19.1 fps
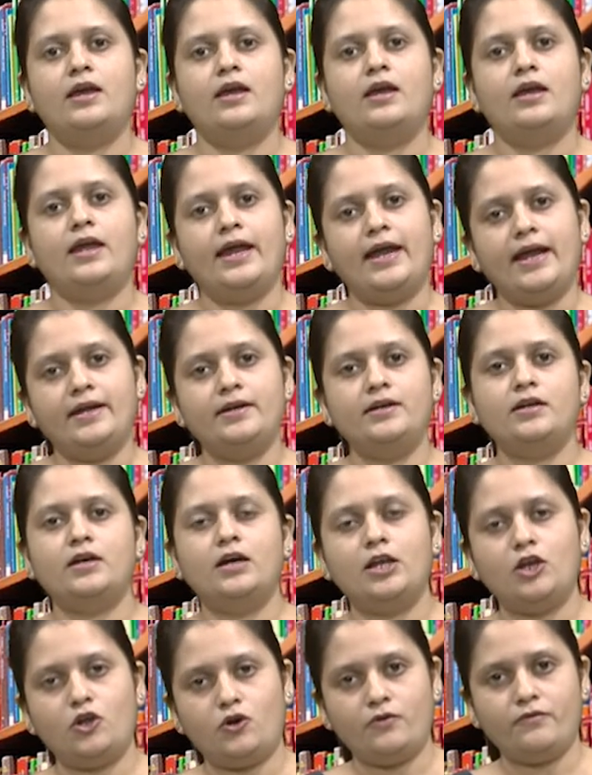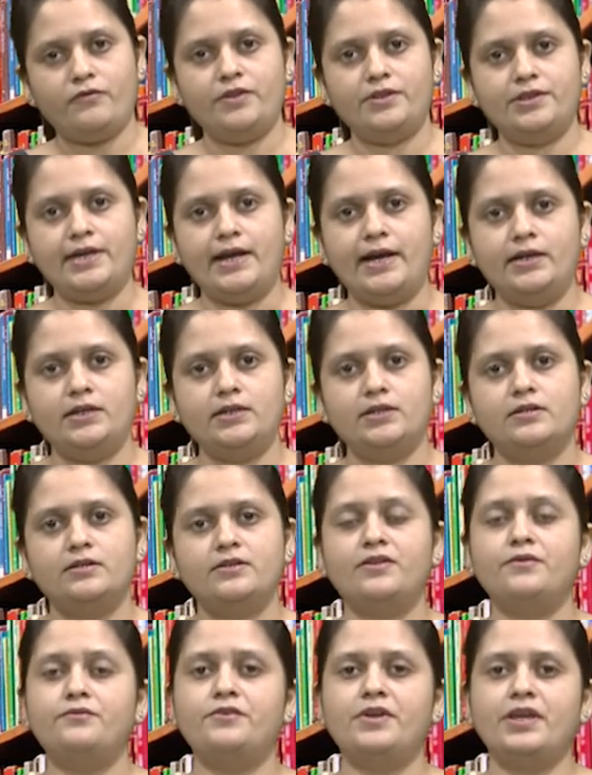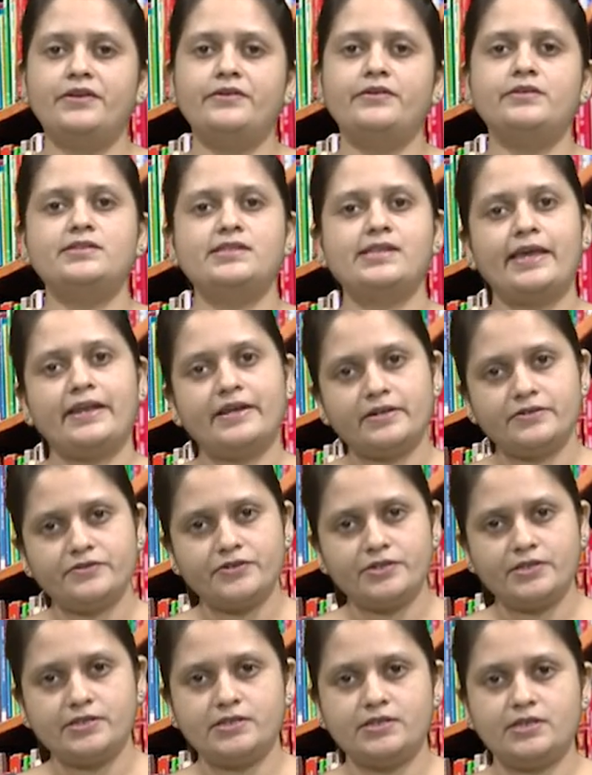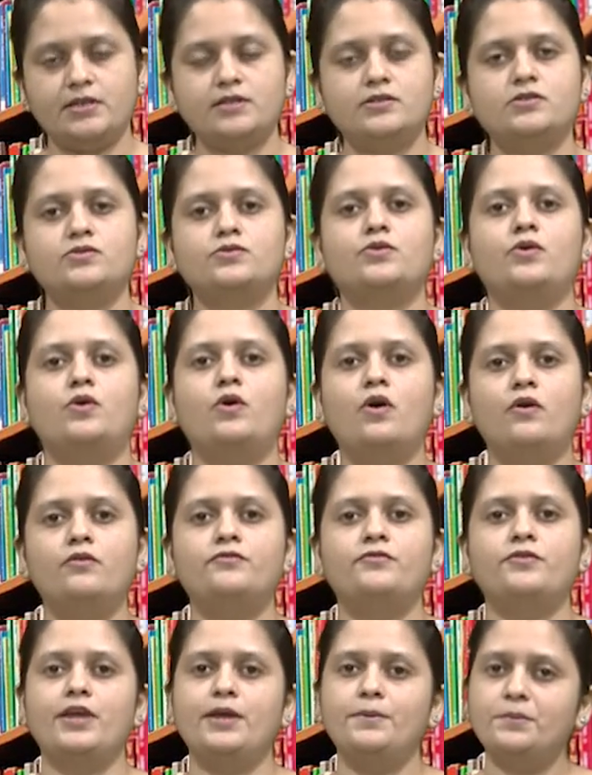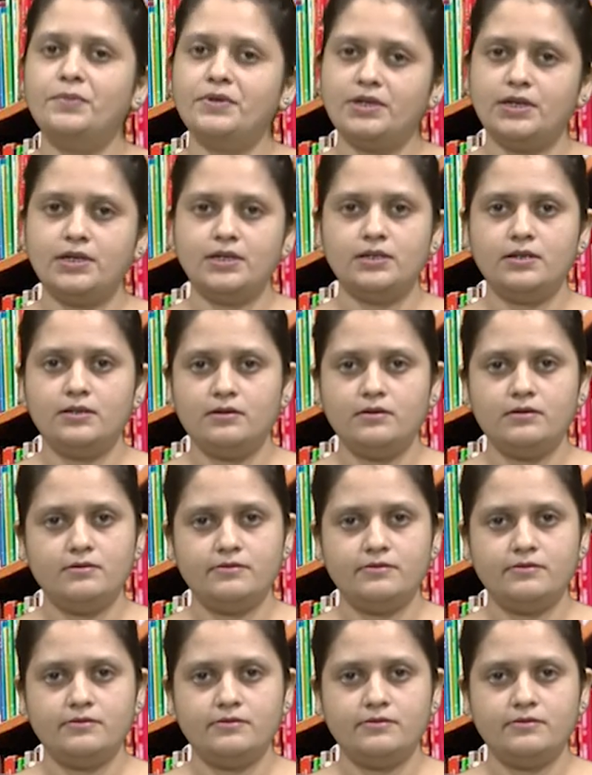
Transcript: and along with that the various characteristics of empirical